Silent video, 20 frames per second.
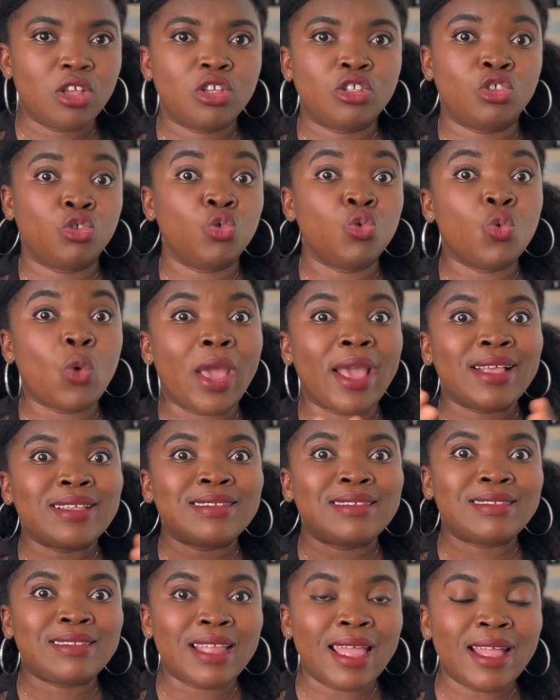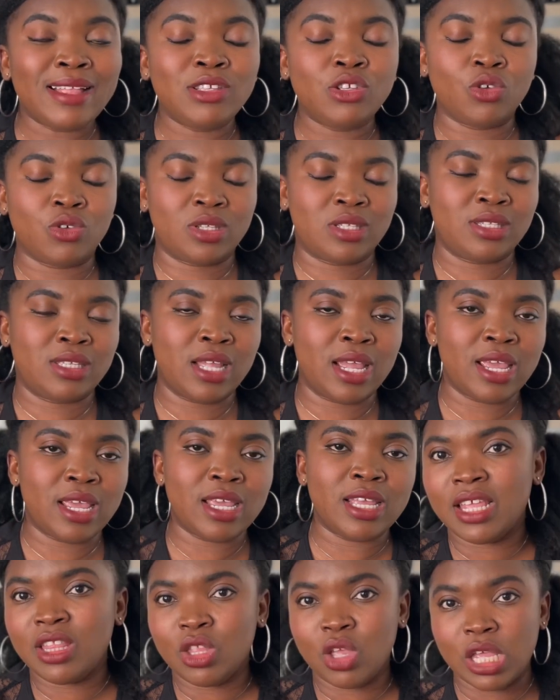to extend your stay
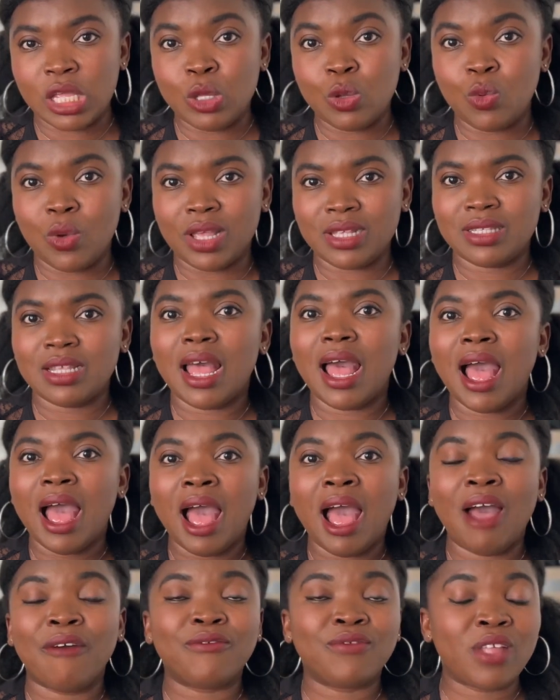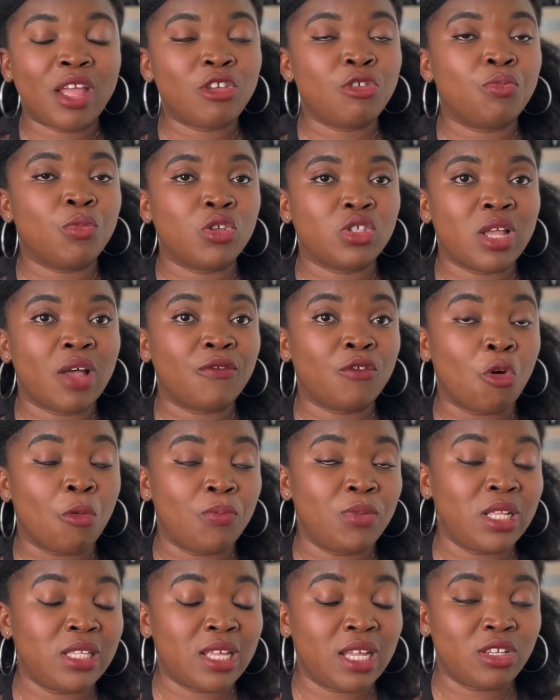in the US after you must have
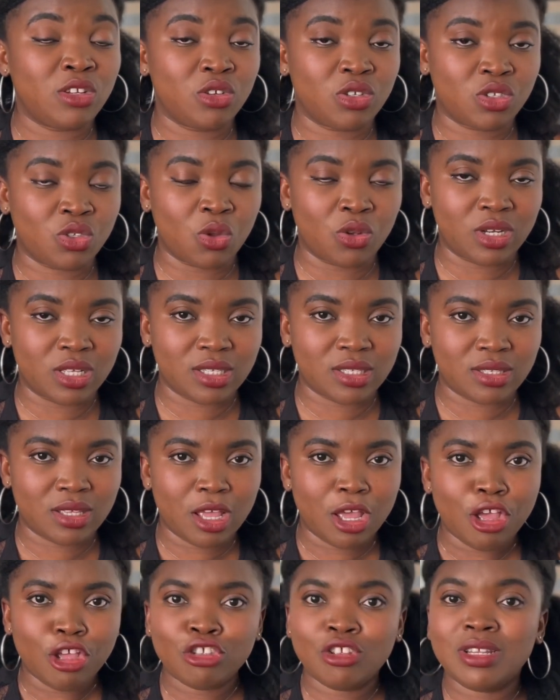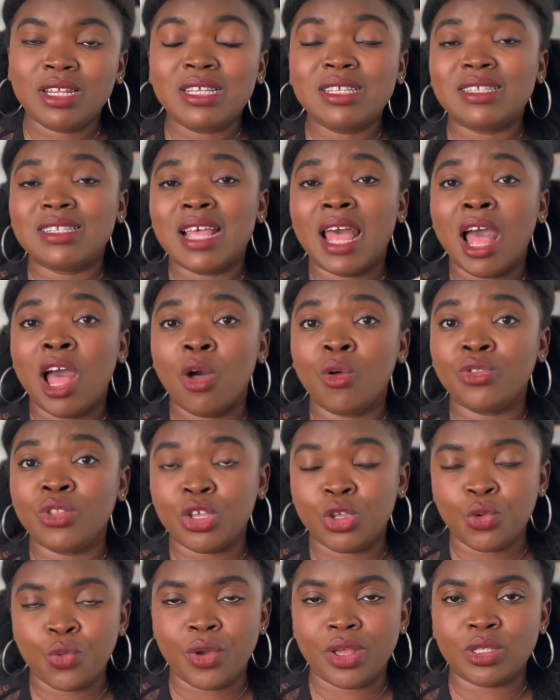completed your studies. So this is how the
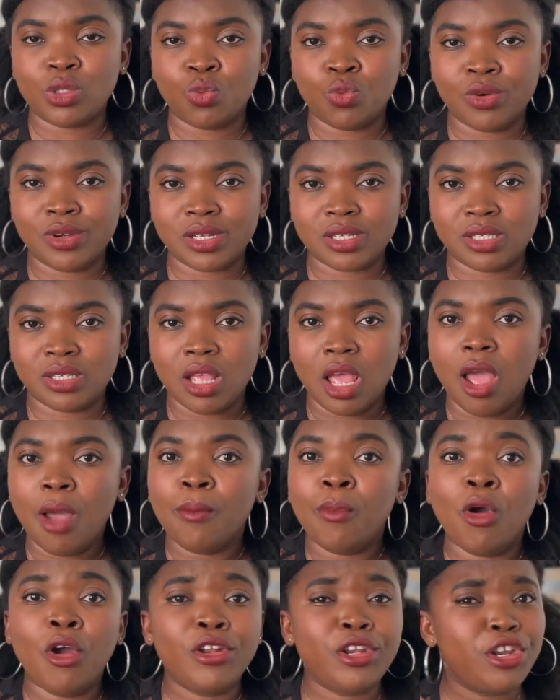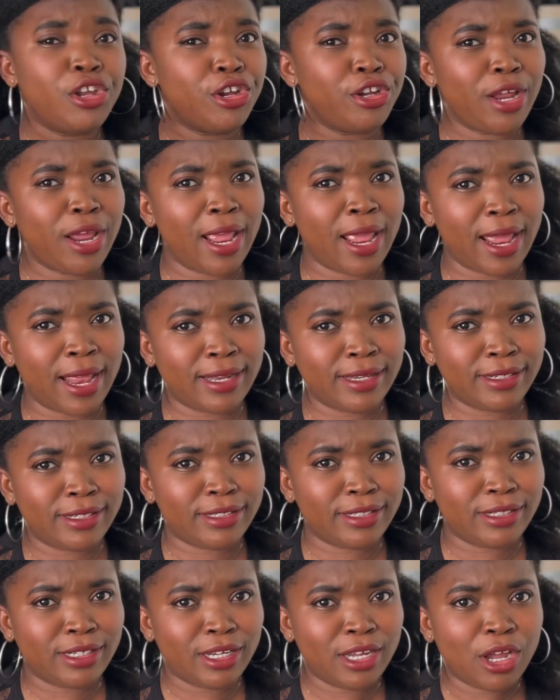US works. But on the other
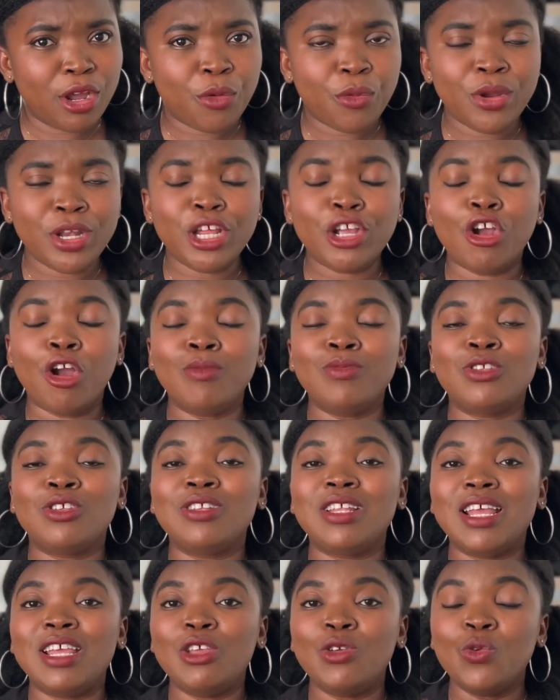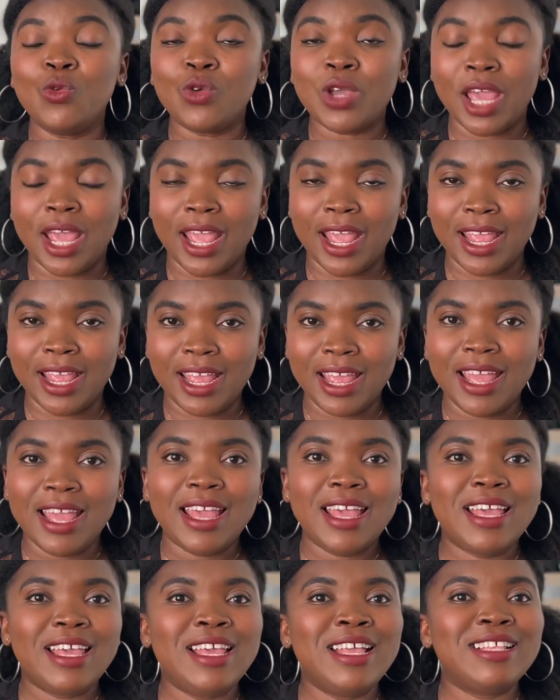hand, when it comes to the UK,
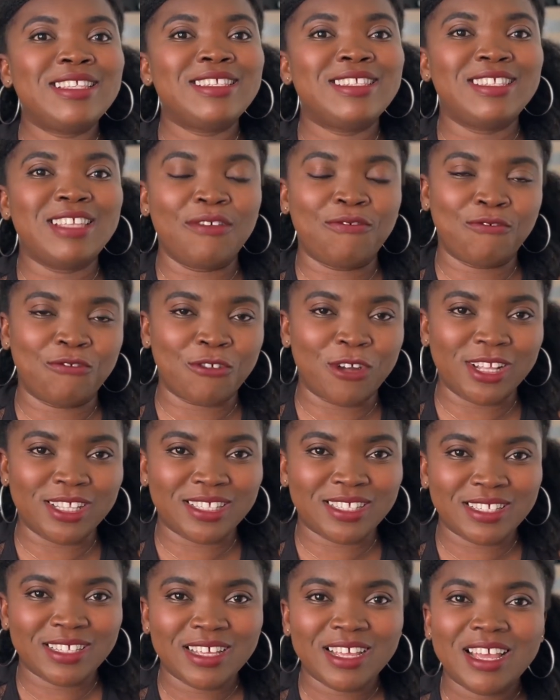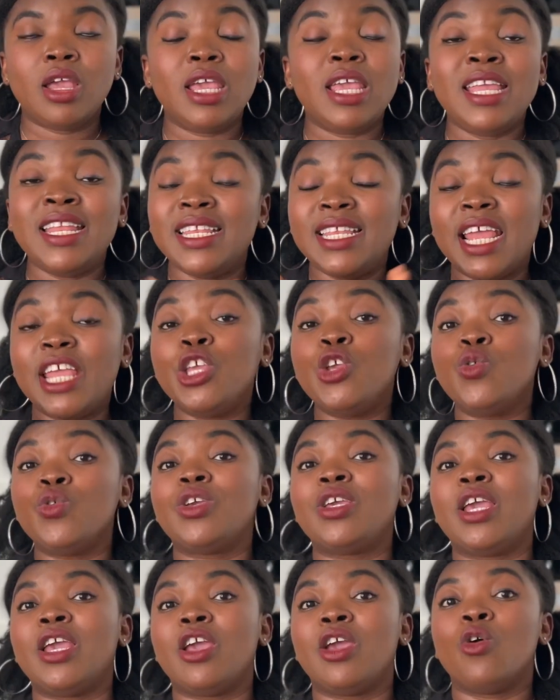it's different. In the
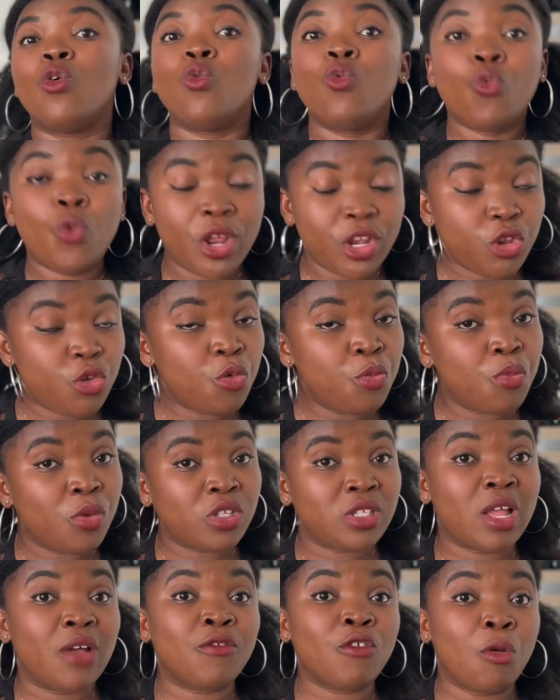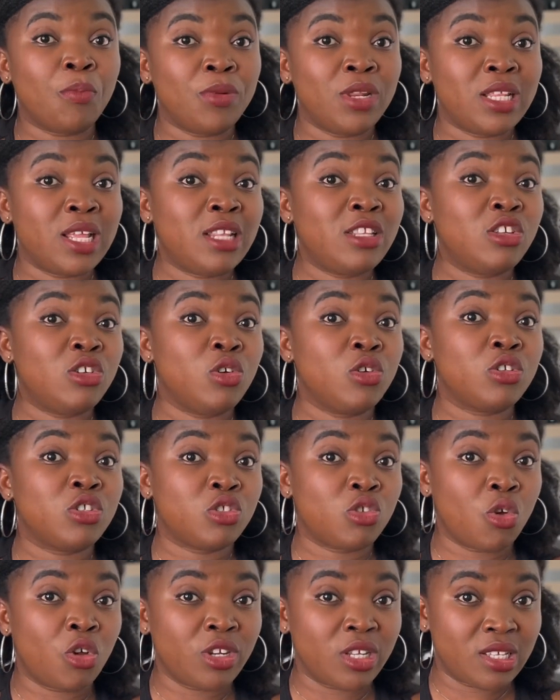UK, when you must have completed your
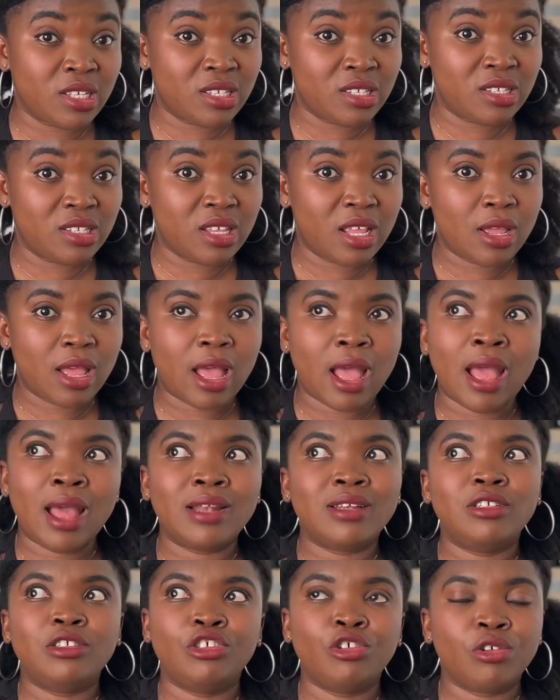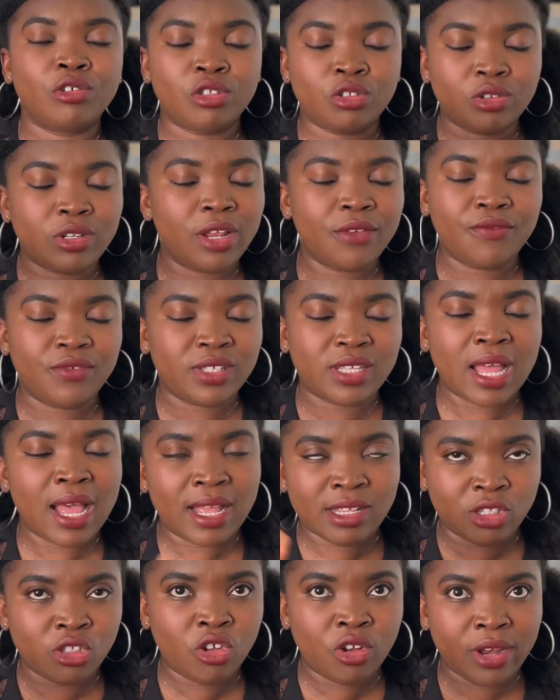studies and your student visa
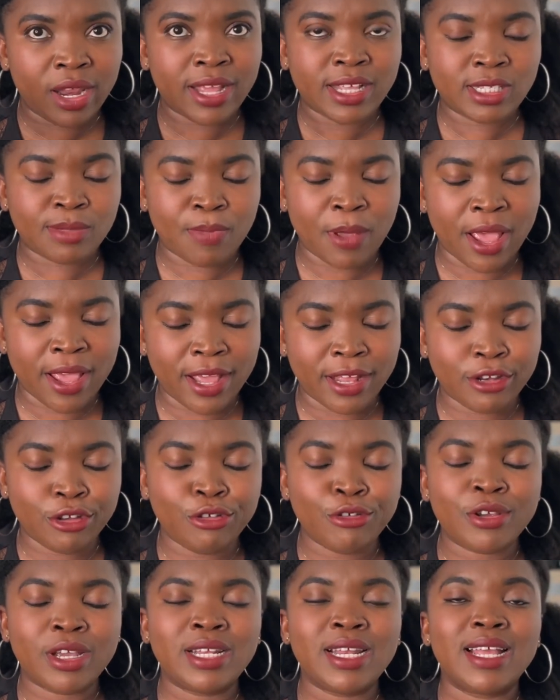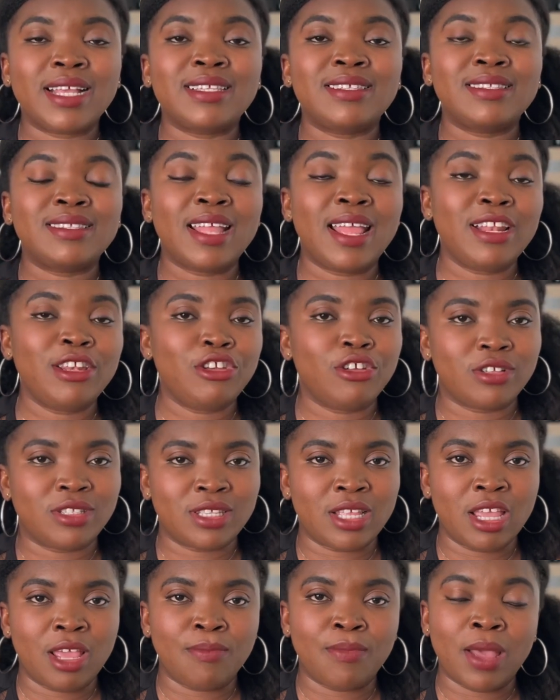has not expired, you can extend your
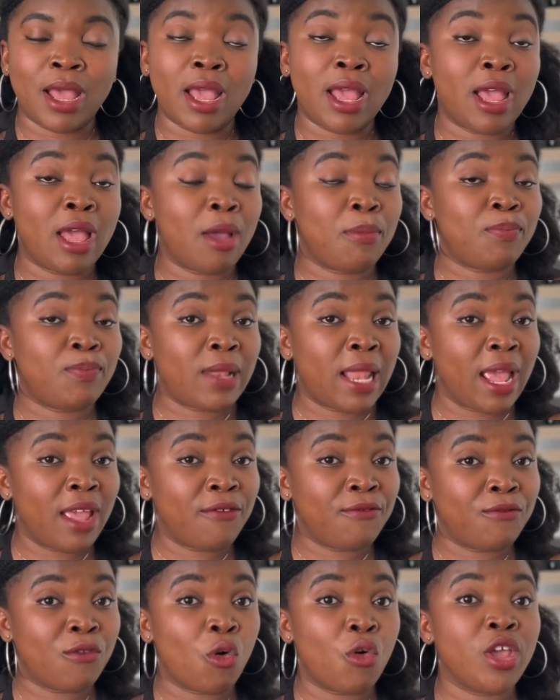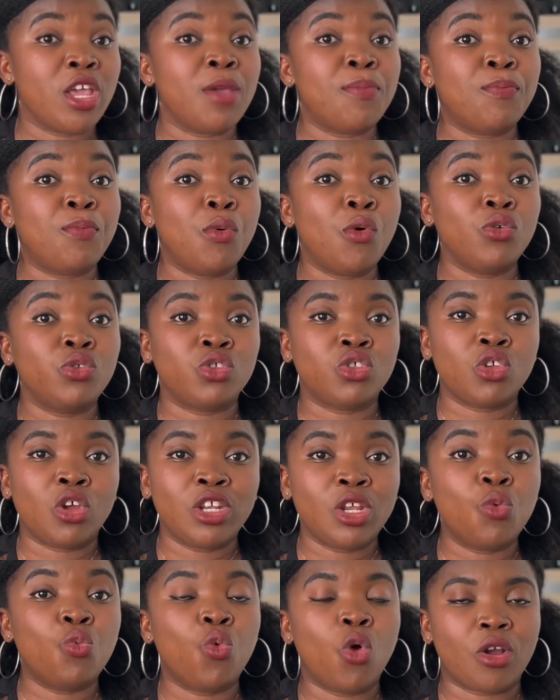stay by applying for a
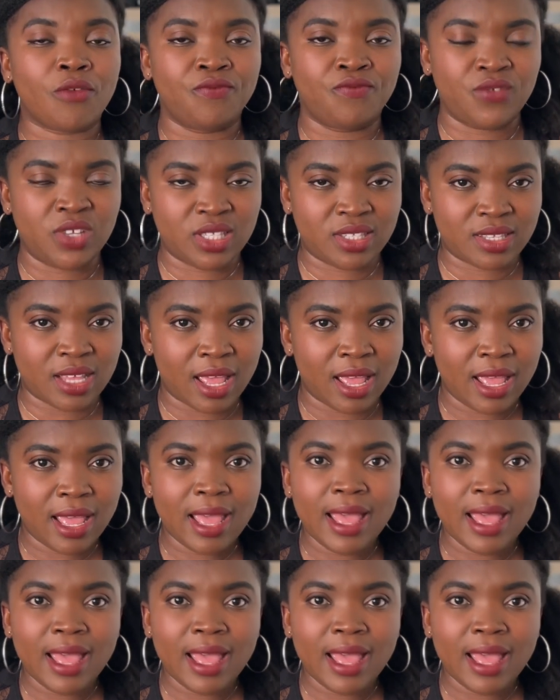post-study work visa.